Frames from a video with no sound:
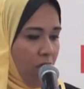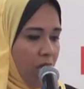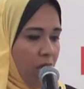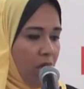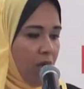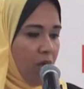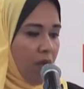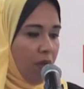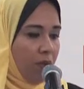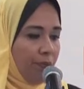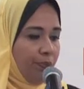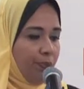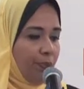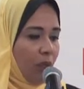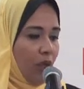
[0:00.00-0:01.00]

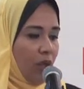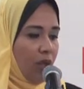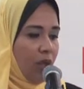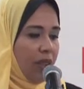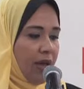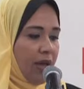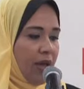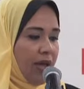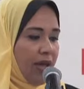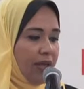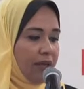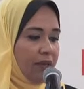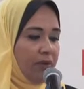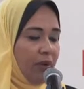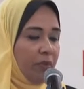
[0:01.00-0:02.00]
The
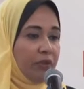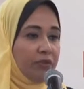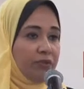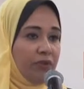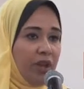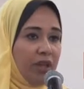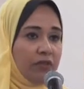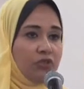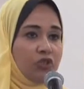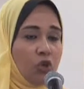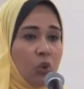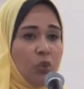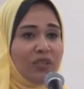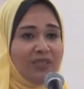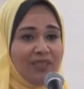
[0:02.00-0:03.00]
hand grab strength
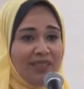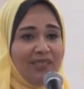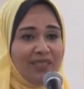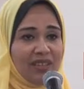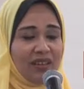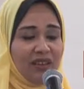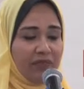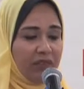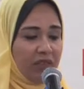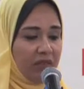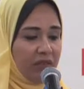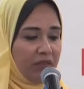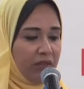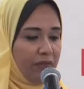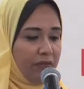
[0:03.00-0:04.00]
showed
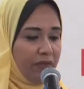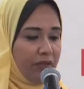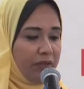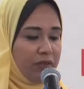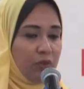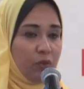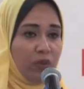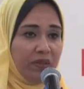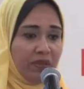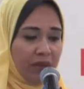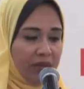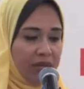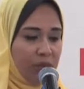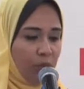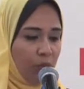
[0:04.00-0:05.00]
non-significant difference with the
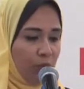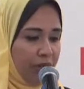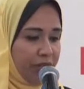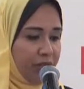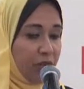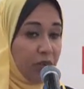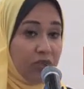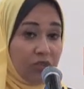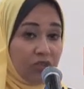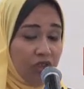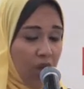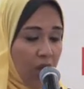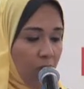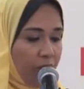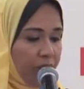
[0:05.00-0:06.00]
keyboard usage
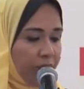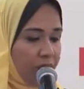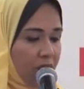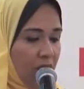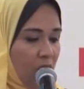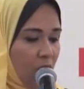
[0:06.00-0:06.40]
hours,